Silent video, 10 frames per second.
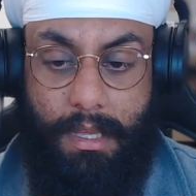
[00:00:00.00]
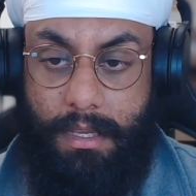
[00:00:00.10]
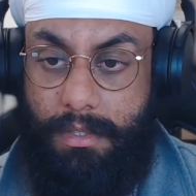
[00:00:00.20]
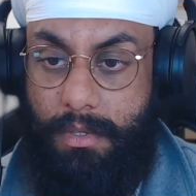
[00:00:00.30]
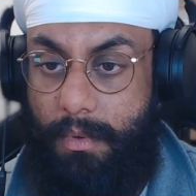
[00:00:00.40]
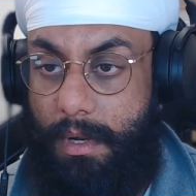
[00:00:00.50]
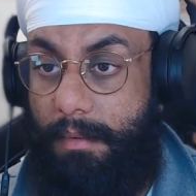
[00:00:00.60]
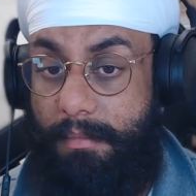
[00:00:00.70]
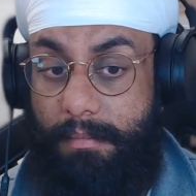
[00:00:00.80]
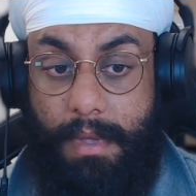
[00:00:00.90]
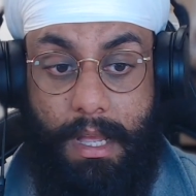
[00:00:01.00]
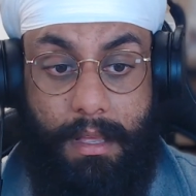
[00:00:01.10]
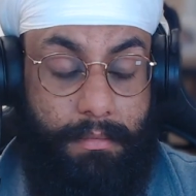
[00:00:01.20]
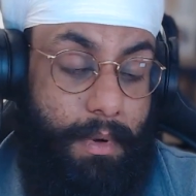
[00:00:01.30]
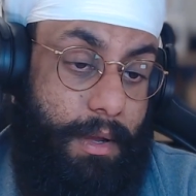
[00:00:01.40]
to, um,
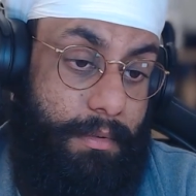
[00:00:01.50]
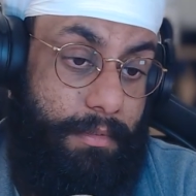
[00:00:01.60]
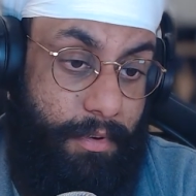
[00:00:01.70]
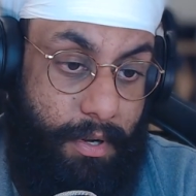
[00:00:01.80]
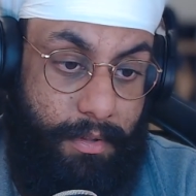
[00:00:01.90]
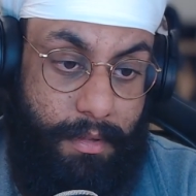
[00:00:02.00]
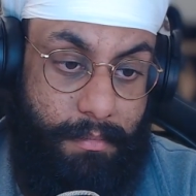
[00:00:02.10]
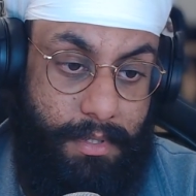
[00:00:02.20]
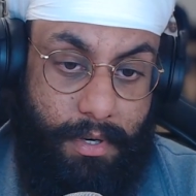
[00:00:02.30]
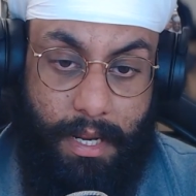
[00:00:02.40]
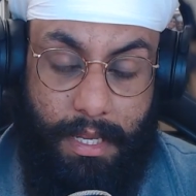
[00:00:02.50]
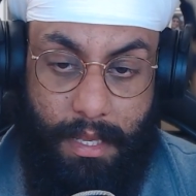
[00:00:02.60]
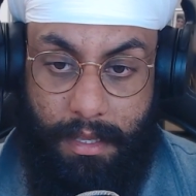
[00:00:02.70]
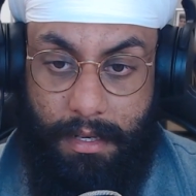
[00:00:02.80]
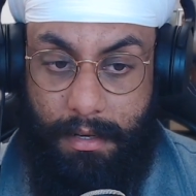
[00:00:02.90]
well, follow them to
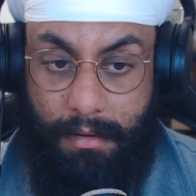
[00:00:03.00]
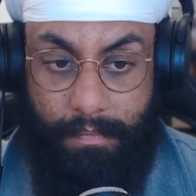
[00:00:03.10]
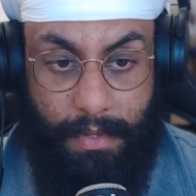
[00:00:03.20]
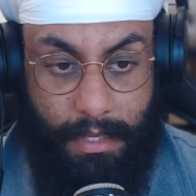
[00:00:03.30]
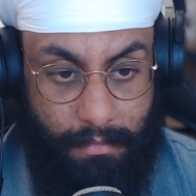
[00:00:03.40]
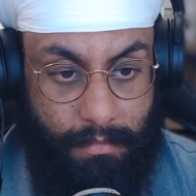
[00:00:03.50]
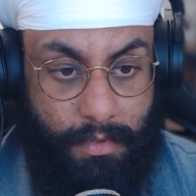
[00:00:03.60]
Rania. And they wow.